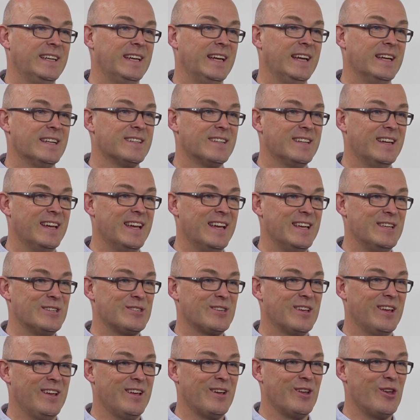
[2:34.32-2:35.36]
It
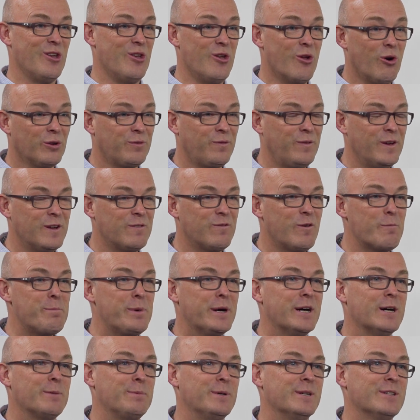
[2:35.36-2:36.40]
is not fit for
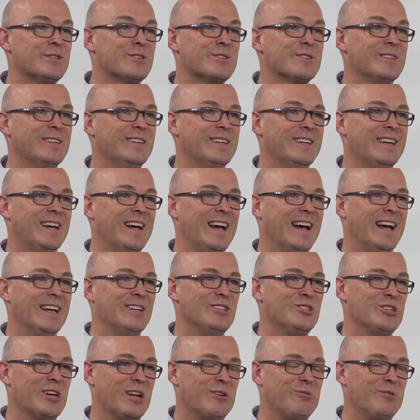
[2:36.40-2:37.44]
purpose,
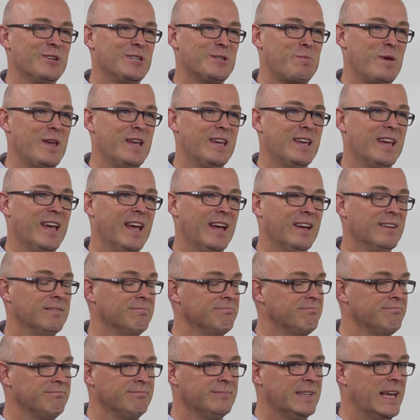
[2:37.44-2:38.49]
and generally
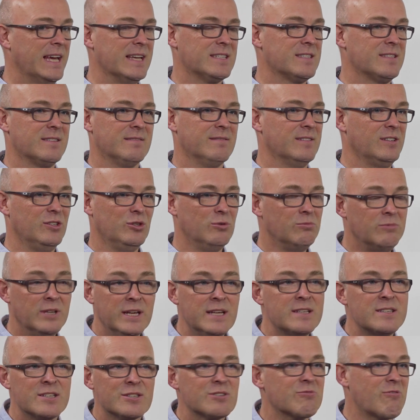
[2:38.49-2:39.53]
speaking, you
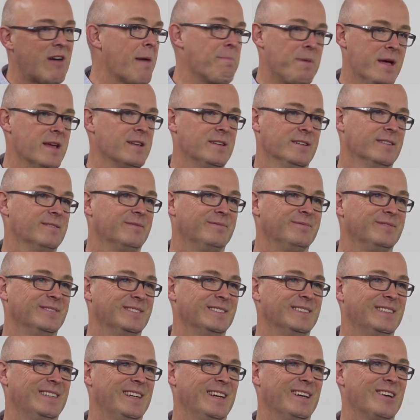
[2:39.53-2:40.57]
need to scrap it
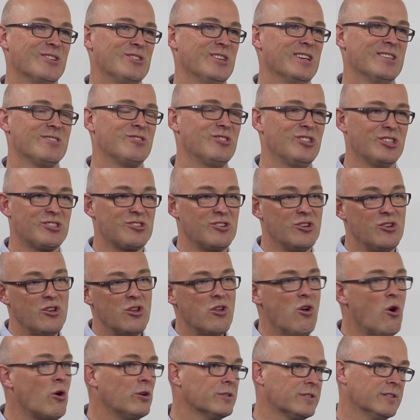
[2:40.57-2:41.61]
because it's just
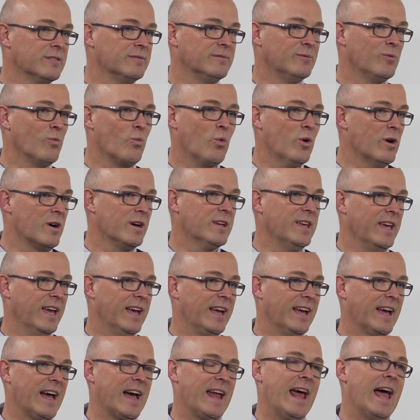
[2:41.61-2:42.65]
not
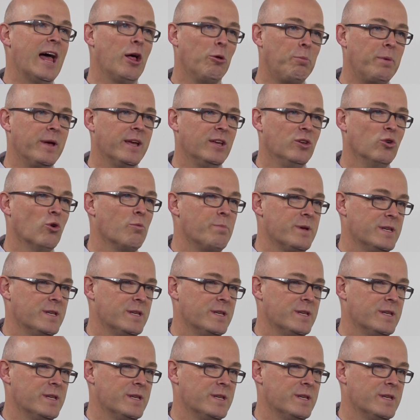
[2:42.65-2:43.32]
working and helping your